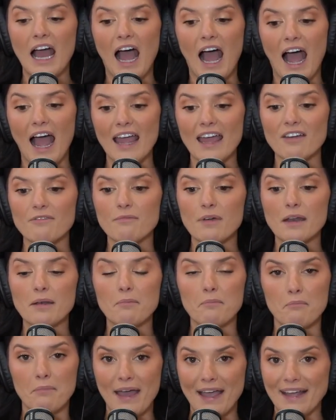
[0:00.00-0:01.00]
I have
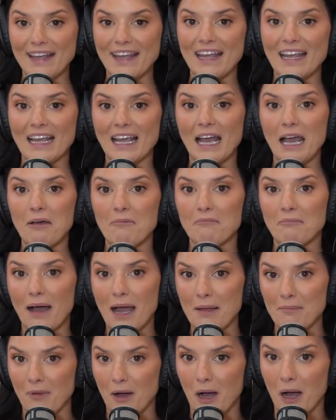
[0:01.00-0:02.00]
been begging
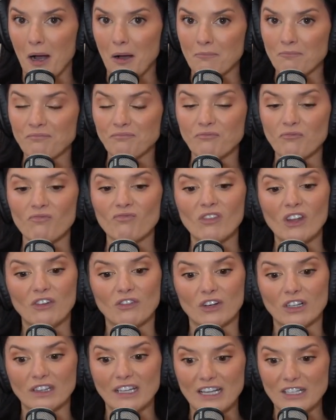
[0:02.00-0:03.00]
my mom
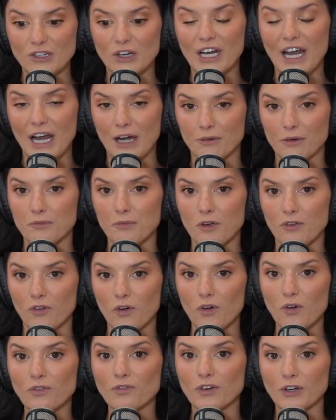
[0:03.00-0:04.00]
for laser hair
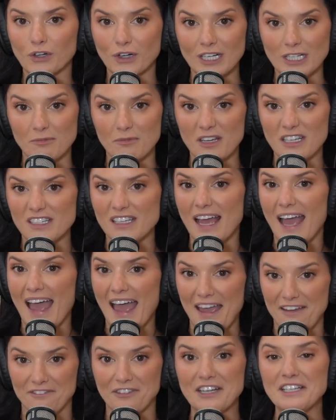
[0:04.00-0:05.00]
removal for Christmas
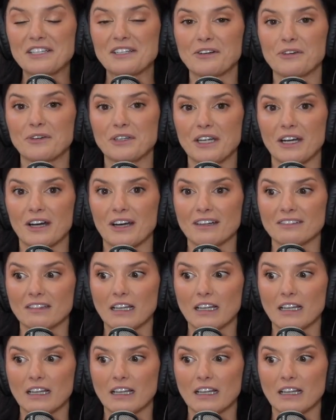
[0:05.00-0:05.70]
every single year.